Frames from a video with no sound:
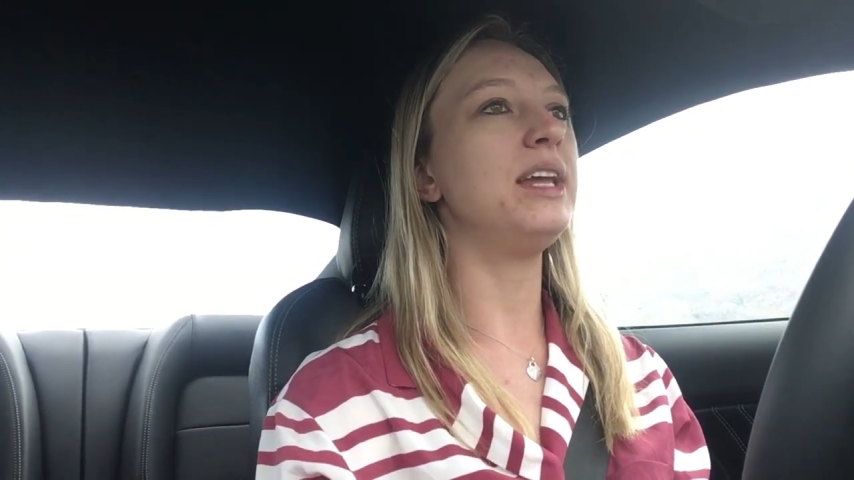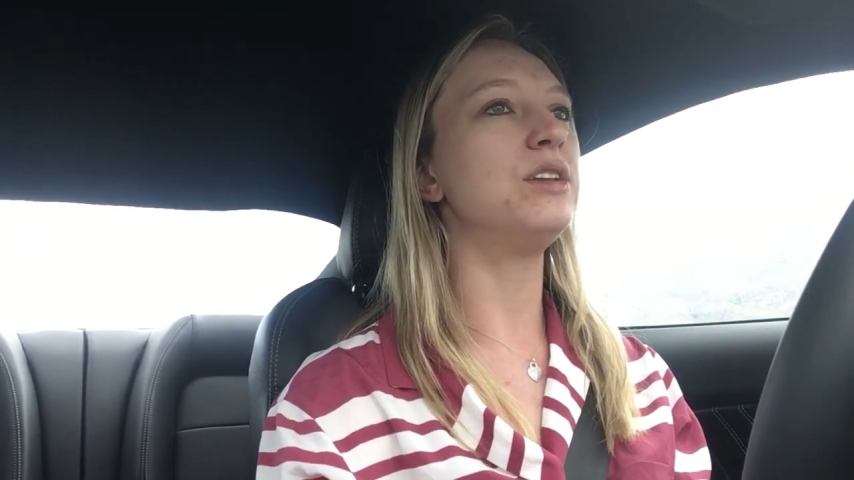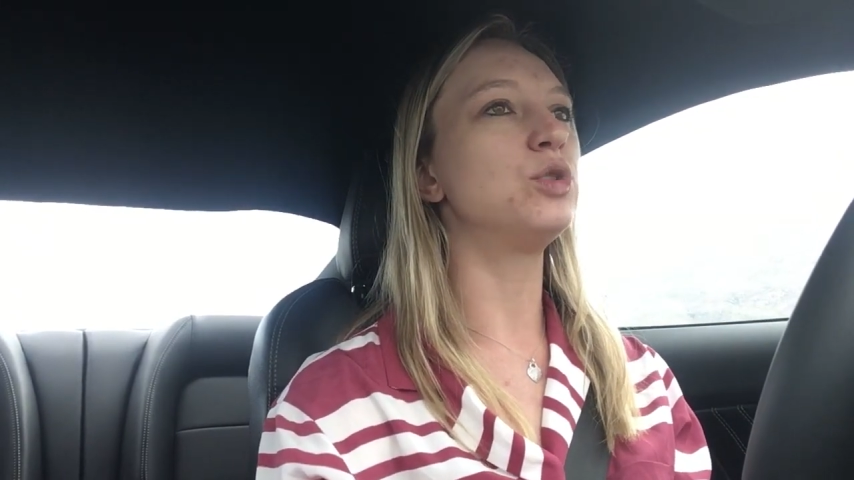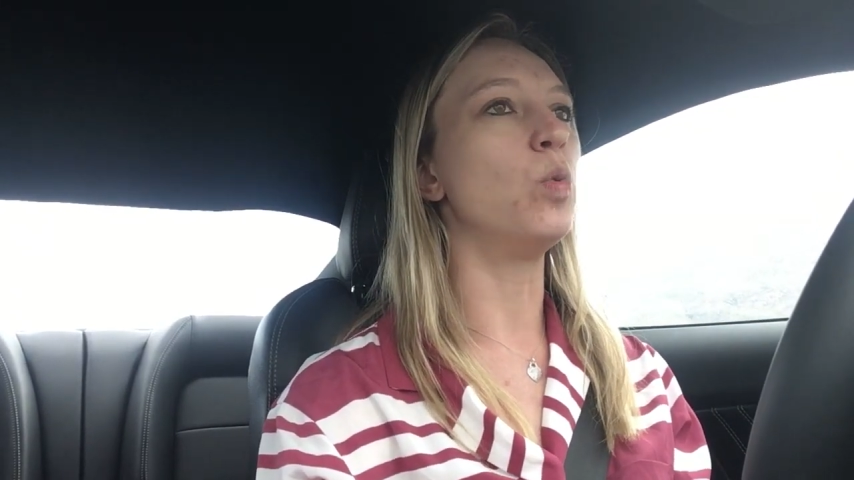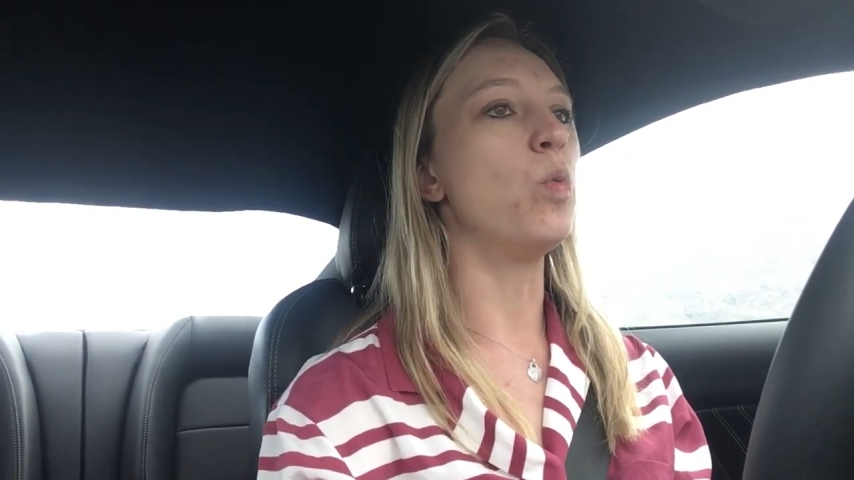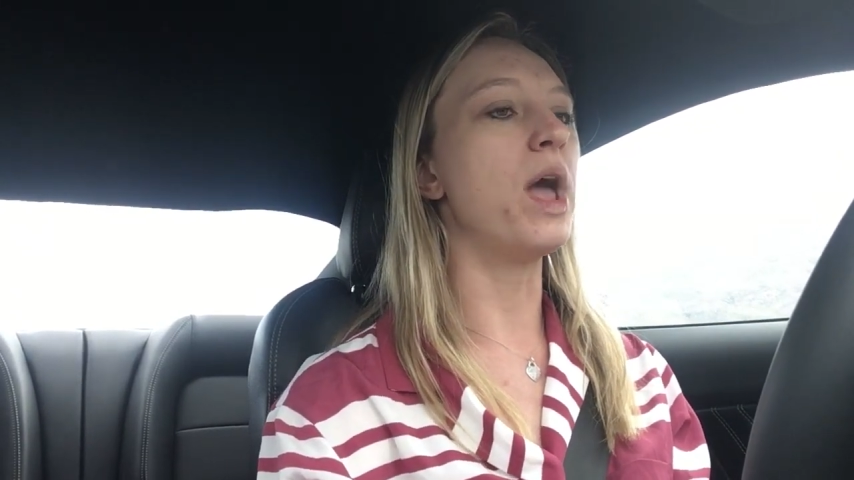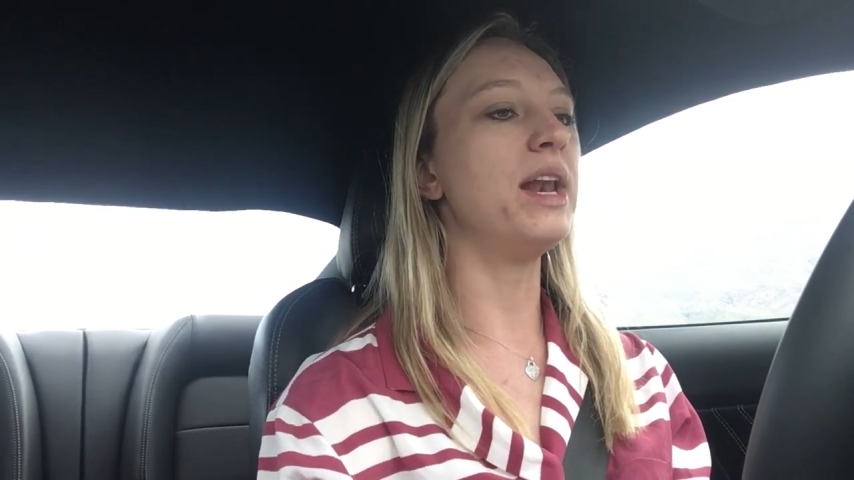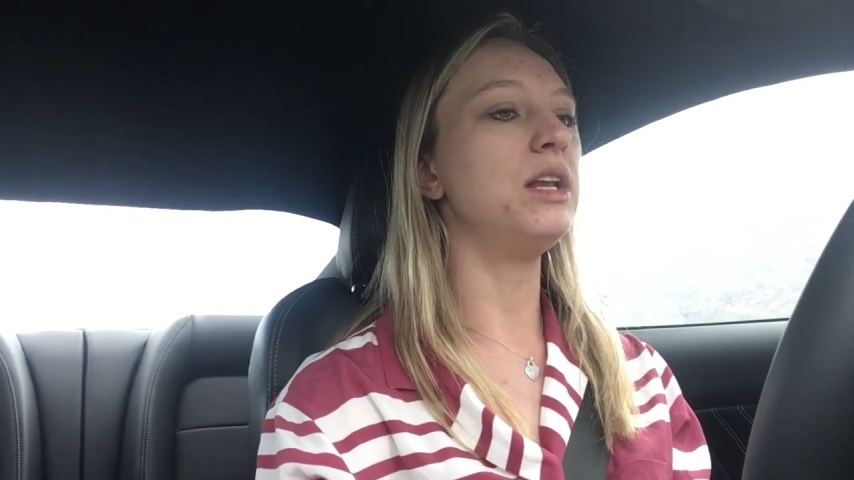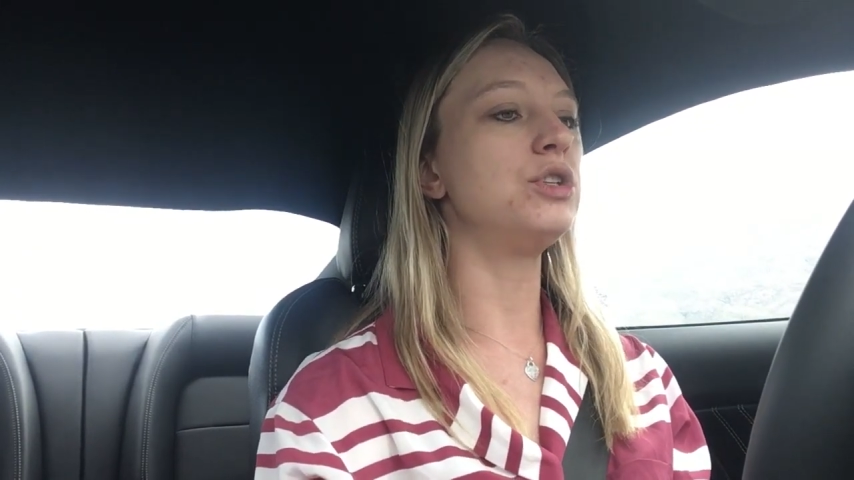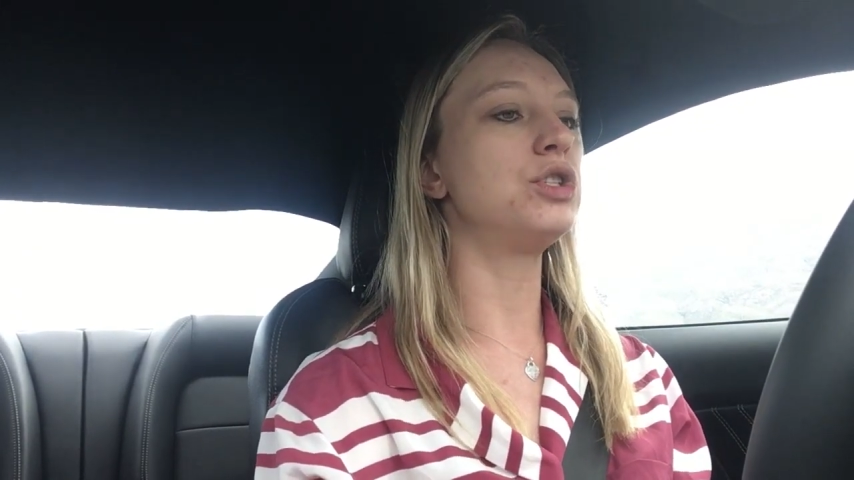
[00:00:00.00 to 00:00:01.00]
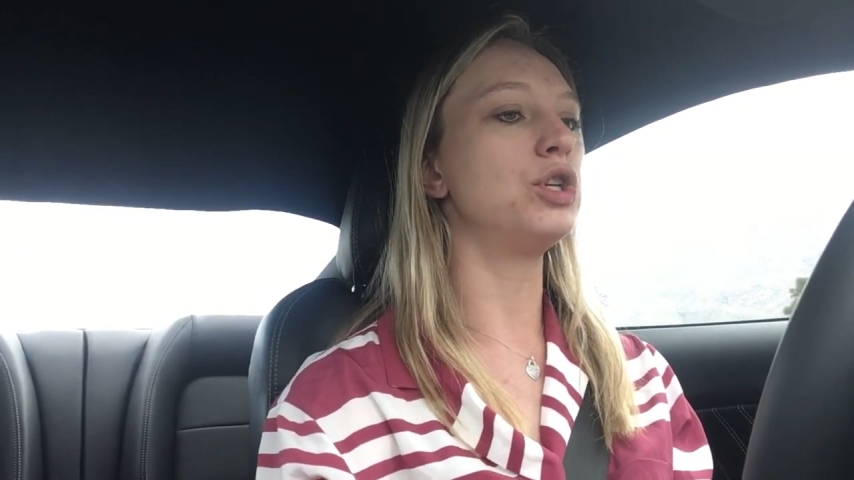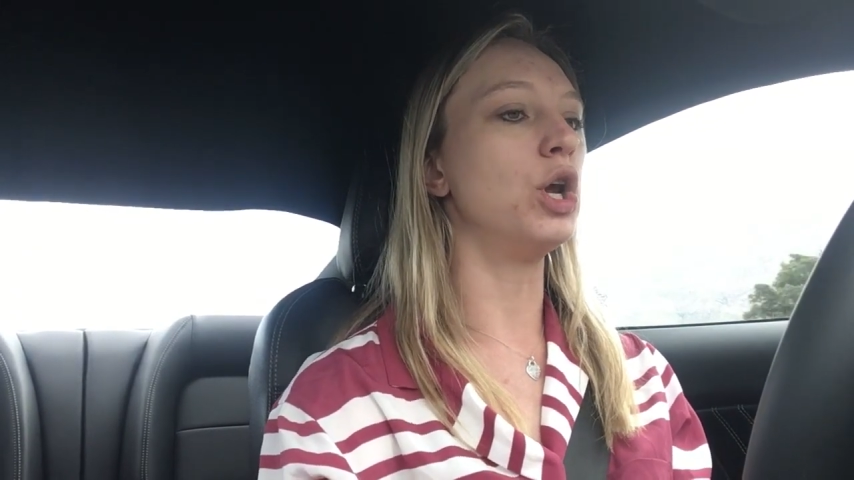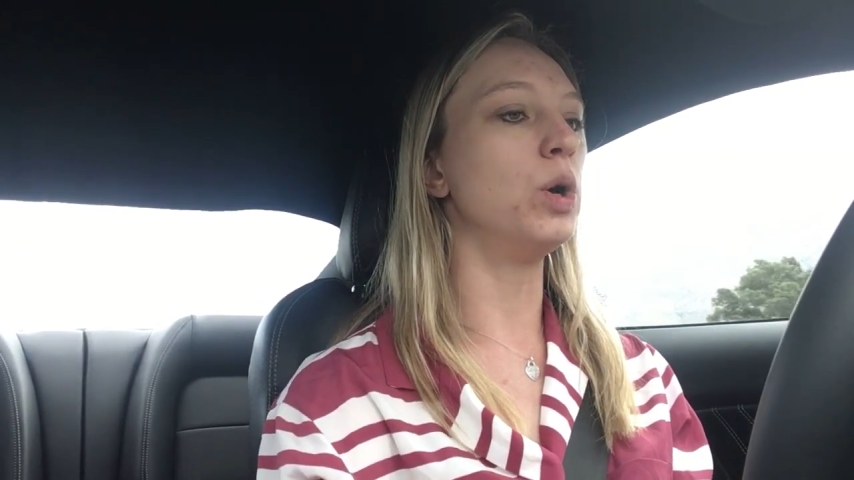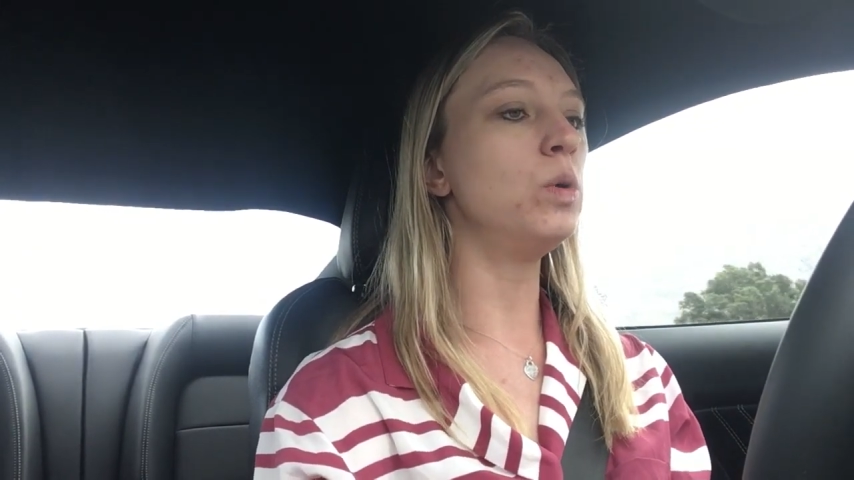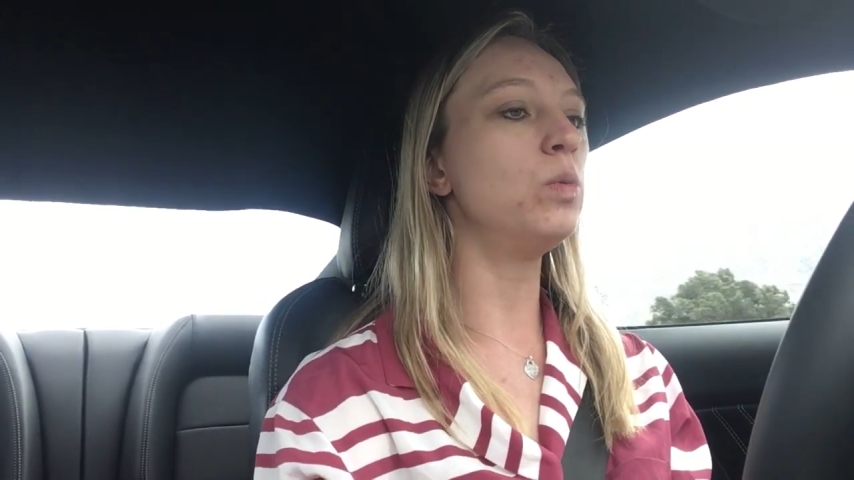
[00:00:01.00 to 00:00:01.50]
is wet and
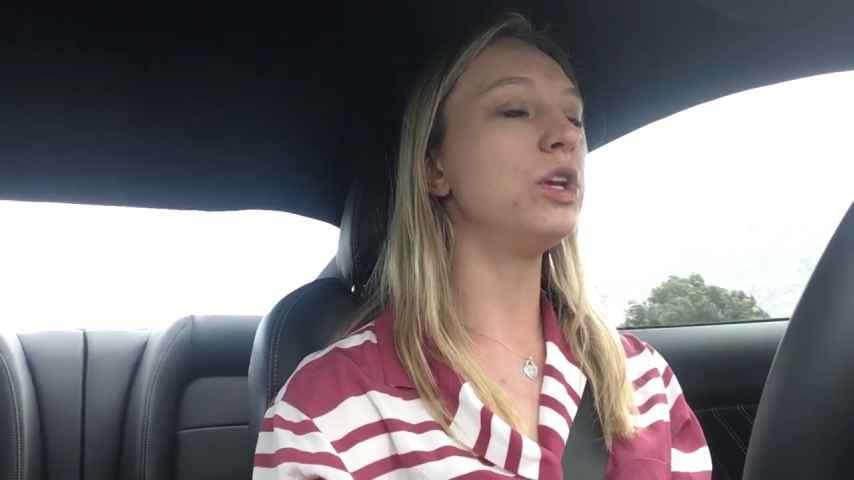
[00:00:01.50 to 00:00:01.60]
snow,